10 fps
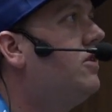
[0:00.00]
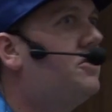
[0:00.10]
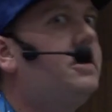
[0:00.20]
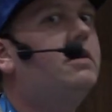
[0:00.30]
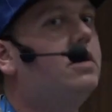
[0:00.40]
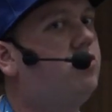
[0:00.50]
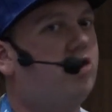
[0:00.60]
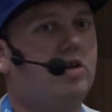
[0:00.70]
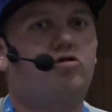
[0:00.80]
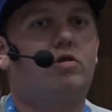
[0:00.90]
still
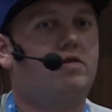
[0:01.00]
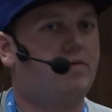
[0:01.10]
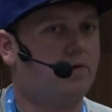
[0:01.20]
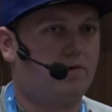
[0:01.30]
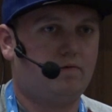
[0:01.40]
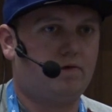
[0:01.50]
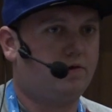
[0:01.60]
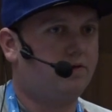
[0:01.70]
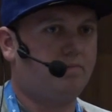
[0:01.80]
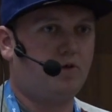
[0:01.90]
injections
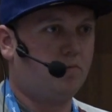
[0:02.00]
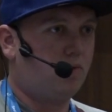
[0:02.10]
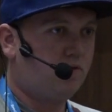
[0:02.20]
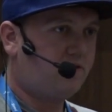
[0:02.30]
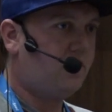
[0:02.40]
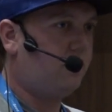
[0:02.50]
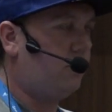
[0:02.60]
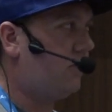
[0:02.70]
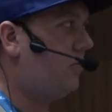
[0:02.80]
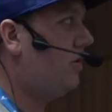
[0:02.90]
were the most
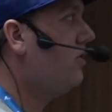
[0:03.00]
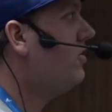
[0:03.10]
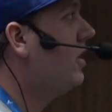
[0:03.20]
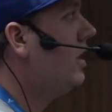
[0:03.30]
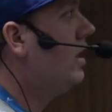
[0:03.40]
serious ones,